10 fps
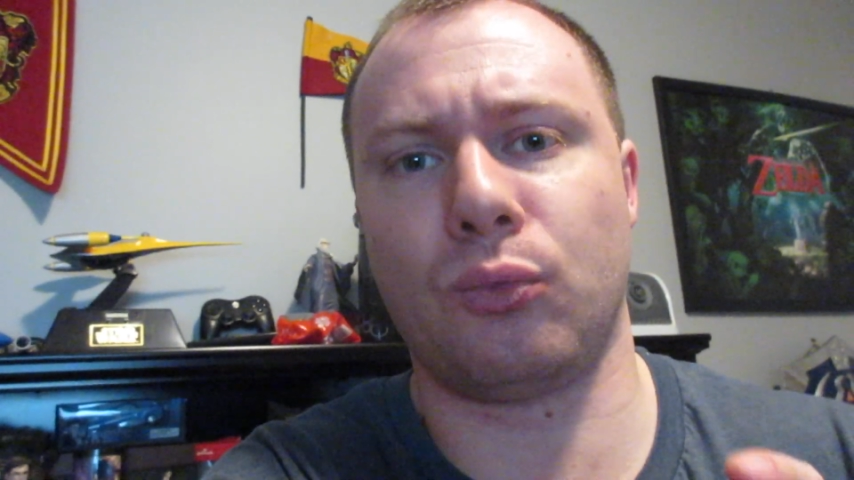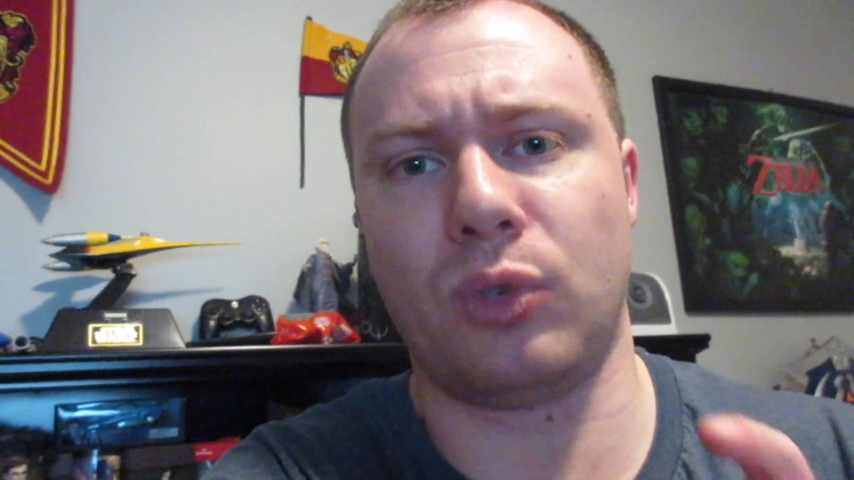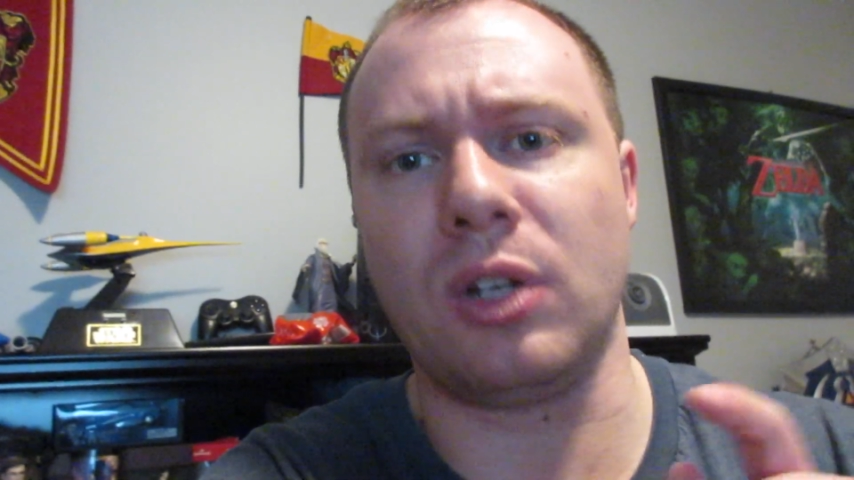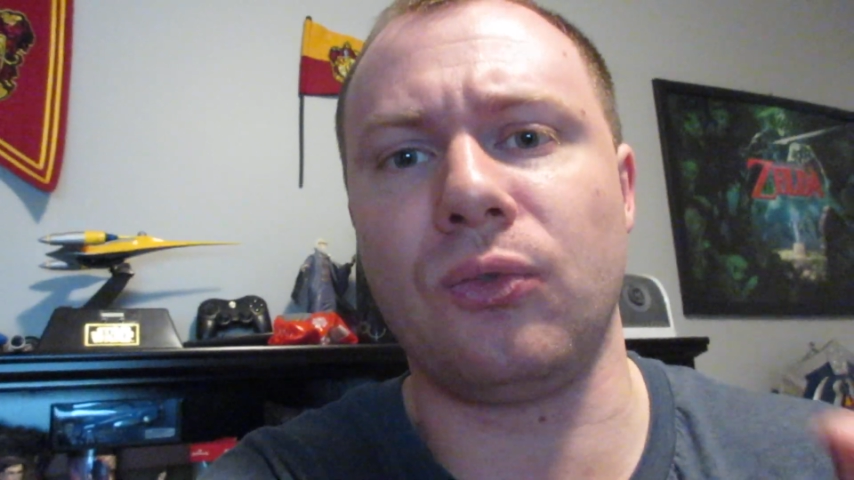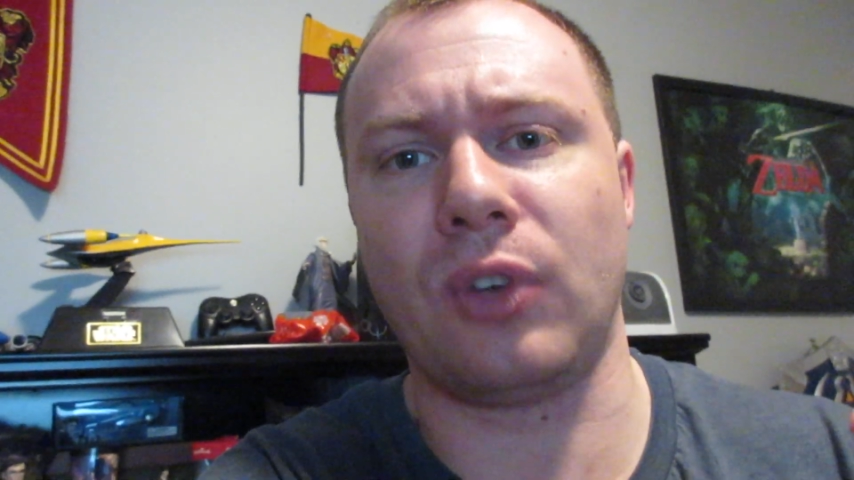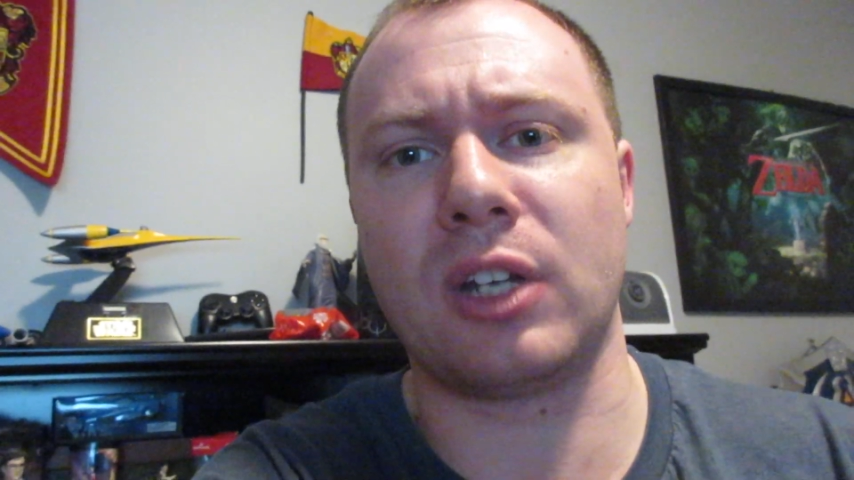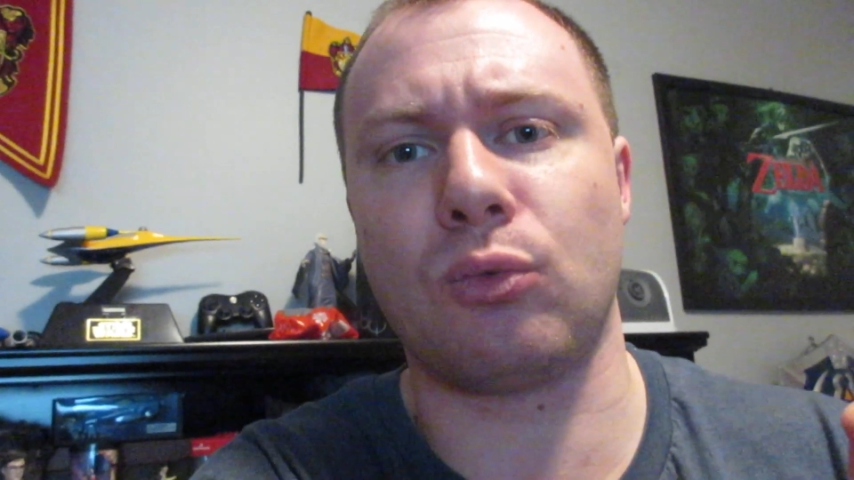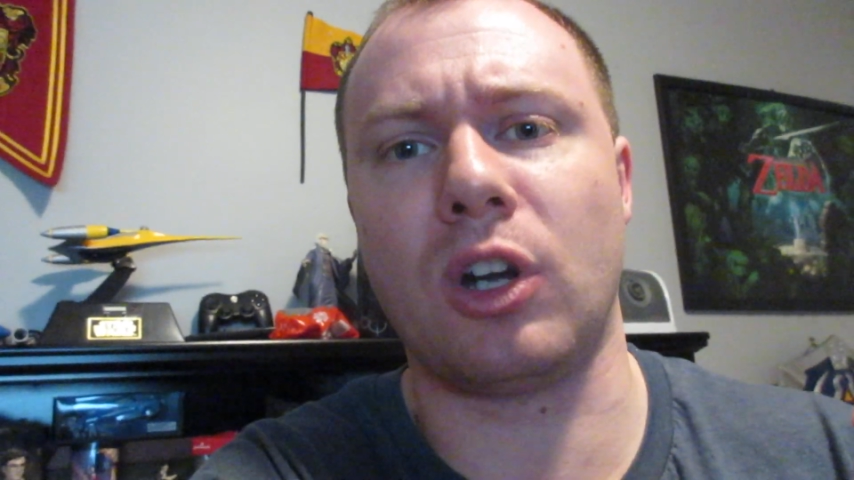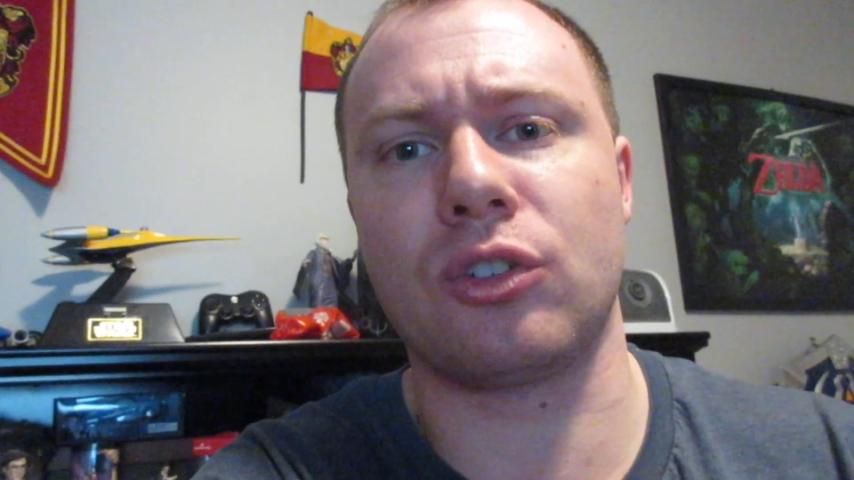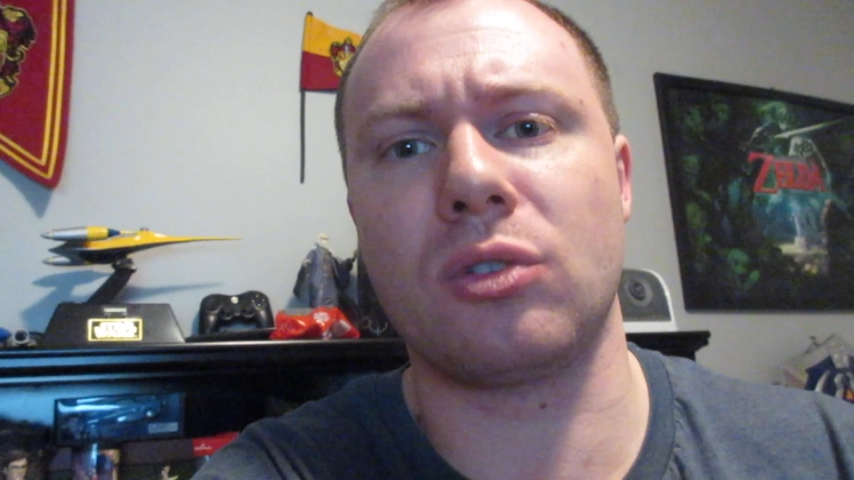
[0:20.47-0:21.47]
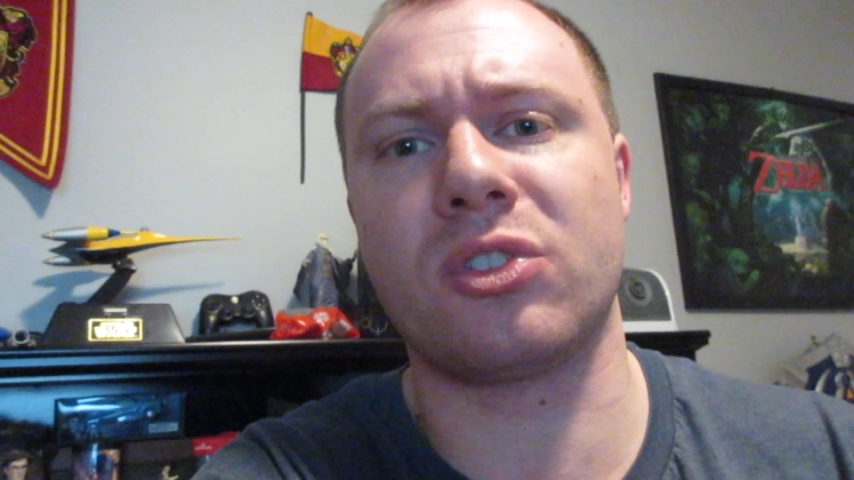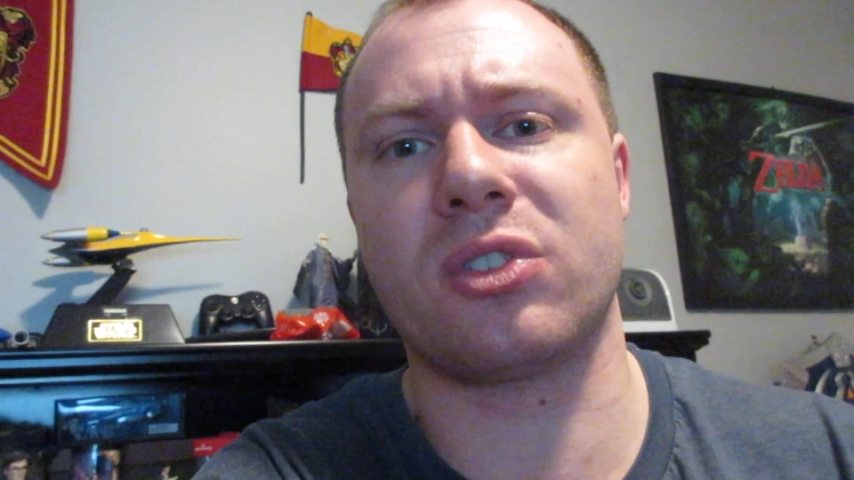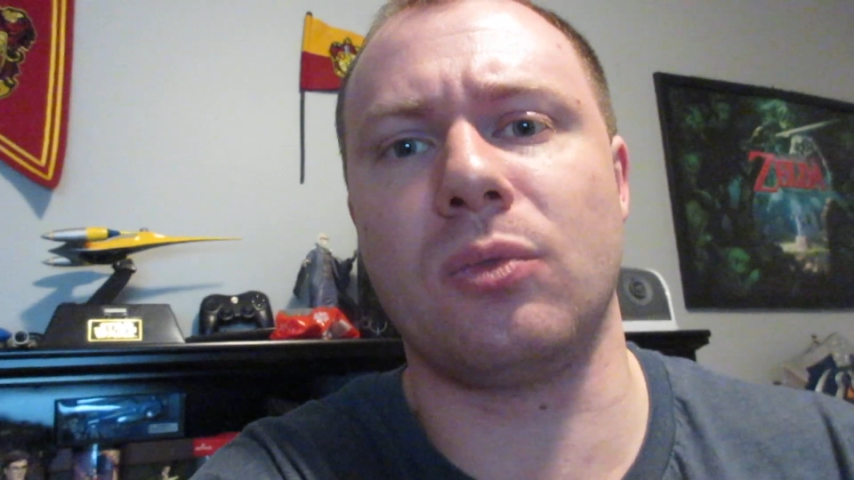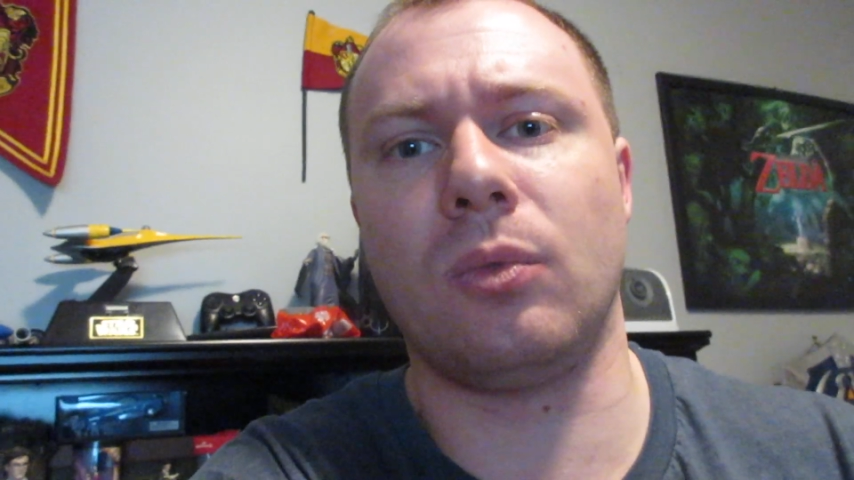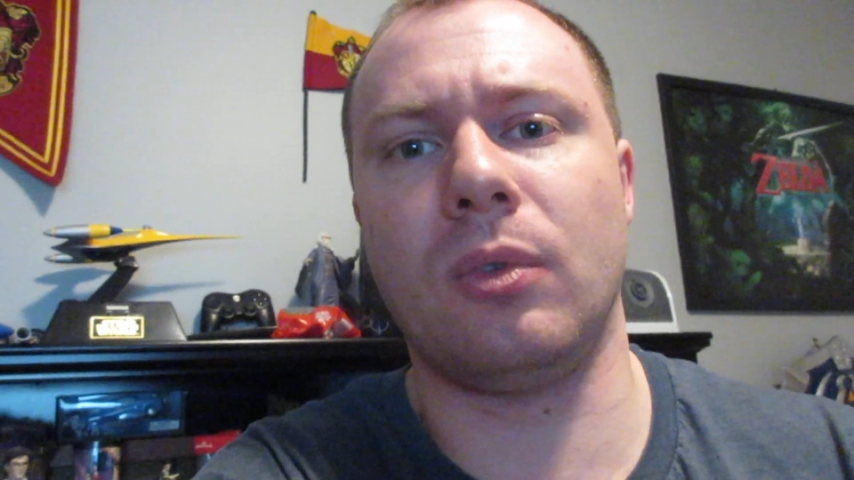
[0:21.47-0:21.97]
real Fred Rogers?